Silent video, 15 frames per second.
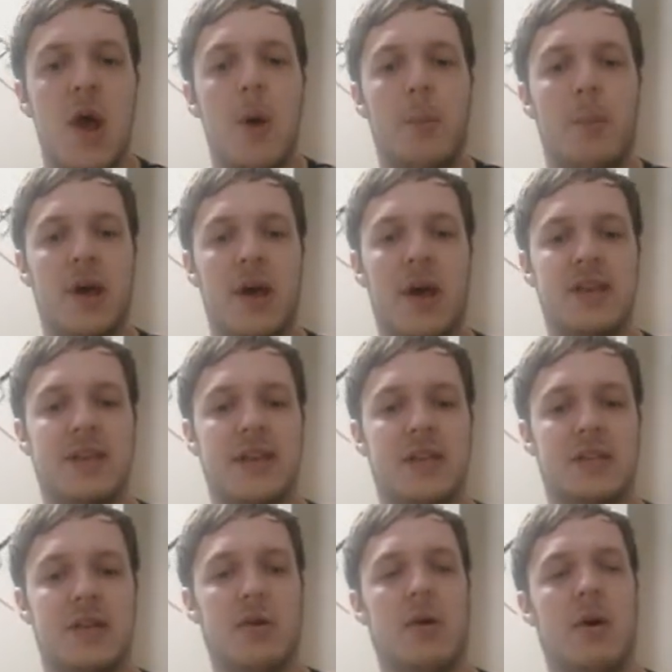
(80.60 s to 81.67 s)
but it
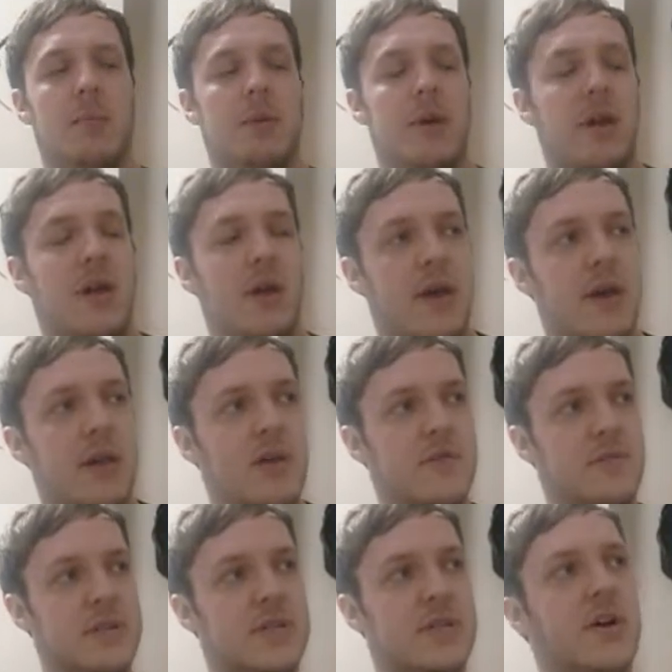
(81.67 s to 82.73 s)
takes up quite a bit, like, a lot
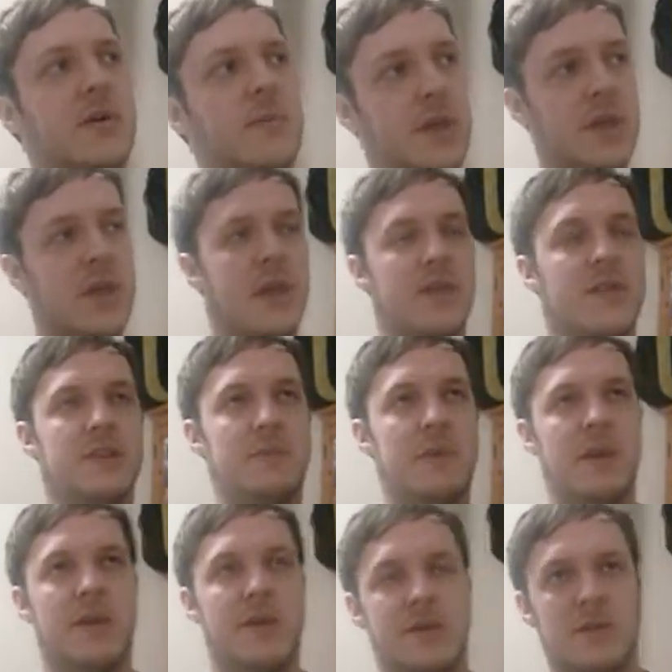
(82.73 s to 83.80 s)
of my time, and you know, there's
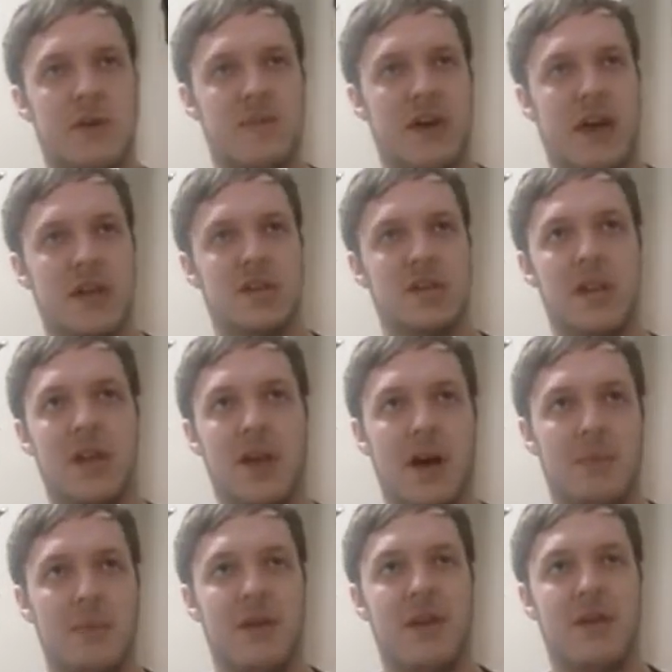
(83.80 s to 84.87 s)
been nights where I've actually
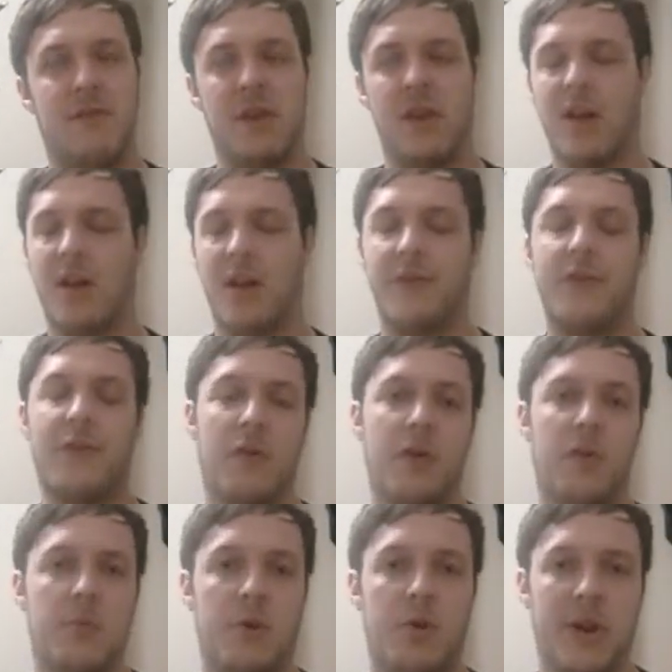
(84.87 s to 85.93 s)
uploaded a video at like 4
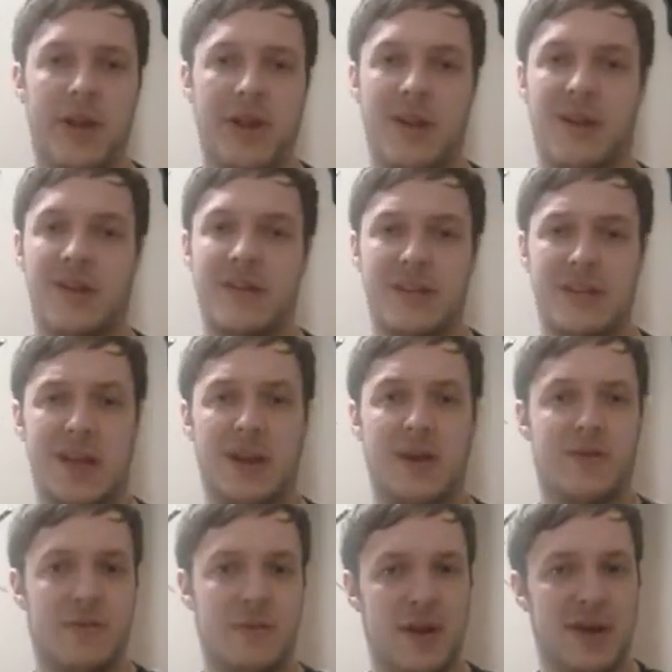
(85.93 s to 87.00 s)
in the morning, and I've had to get
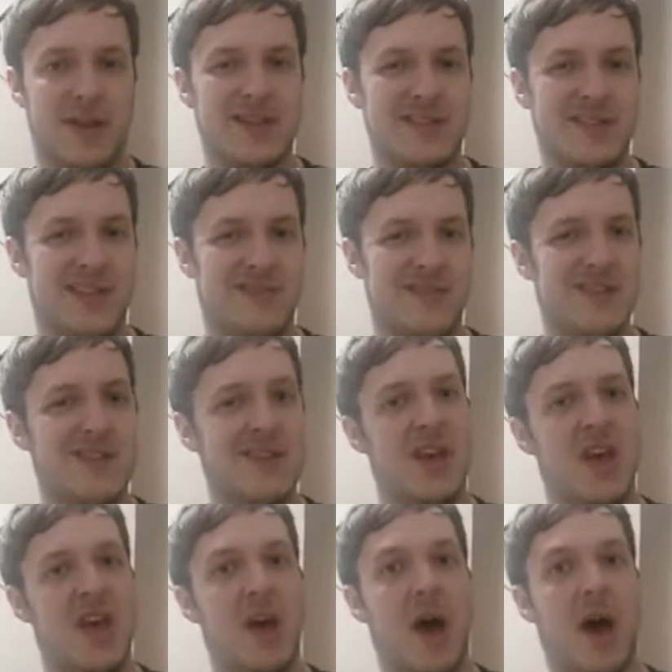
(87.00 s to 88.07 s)
up for work at 7,
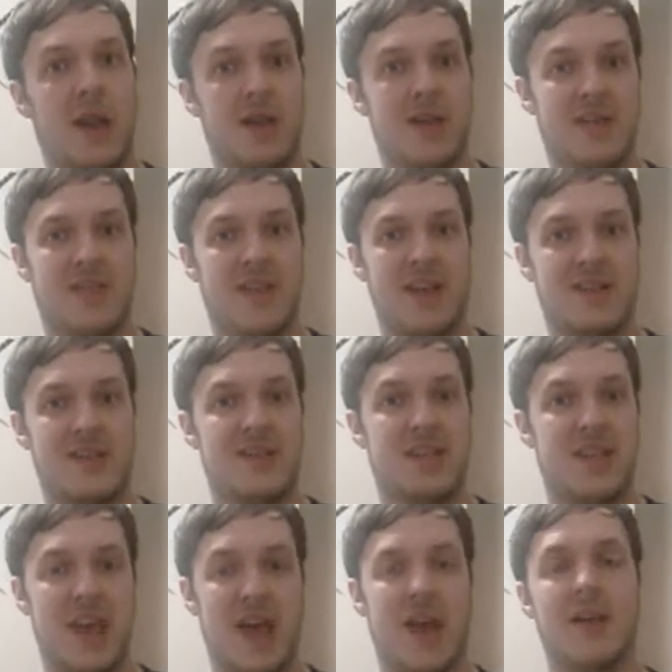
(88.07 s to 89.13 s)
and that's
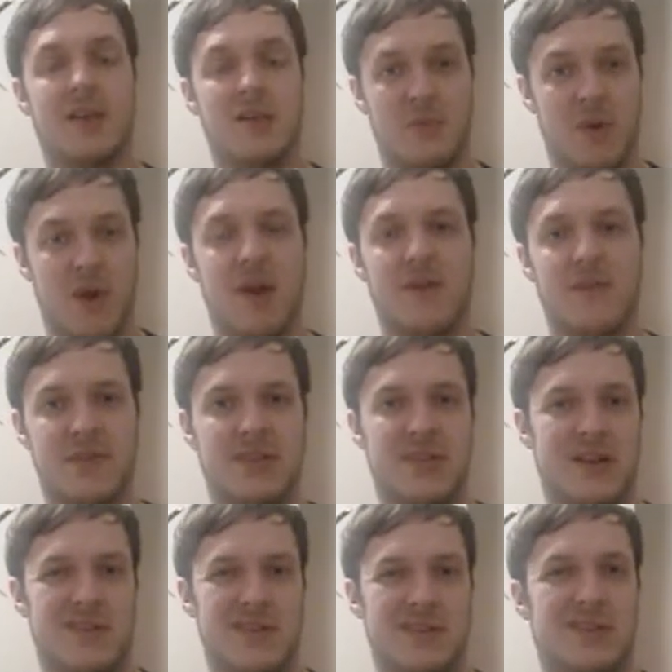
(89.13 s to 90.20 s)
to get to work for
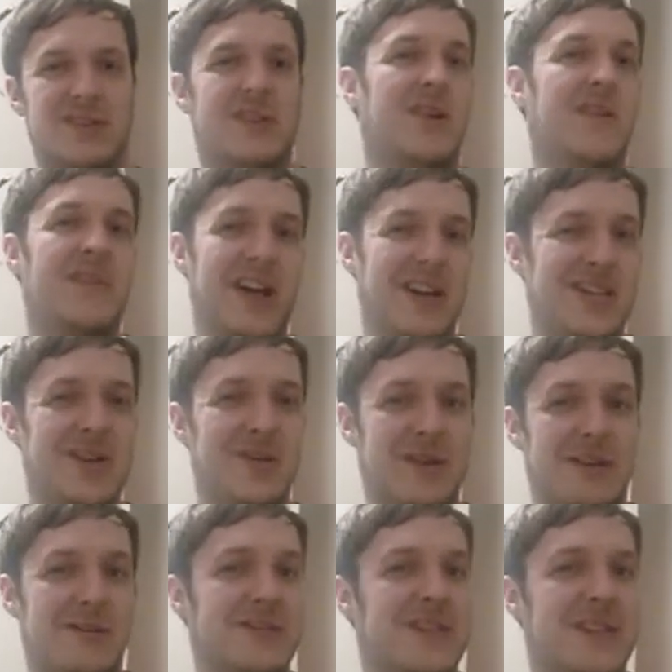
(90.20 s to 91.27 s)
7, so I've had 2
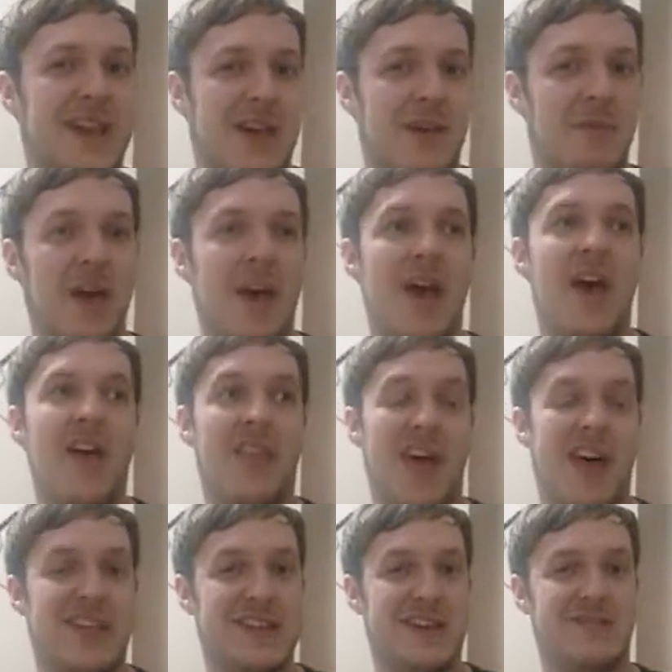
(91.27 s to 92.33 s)
hours sleep.
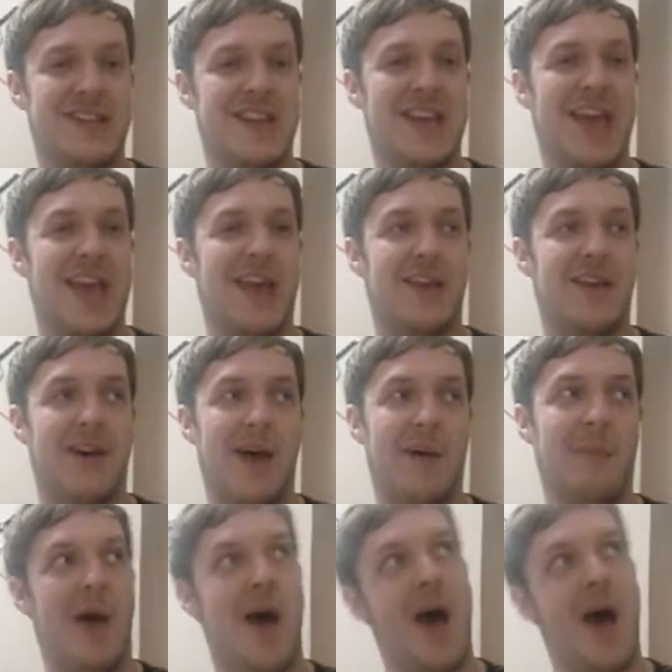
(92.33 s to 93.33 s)
That's how dedicated I am.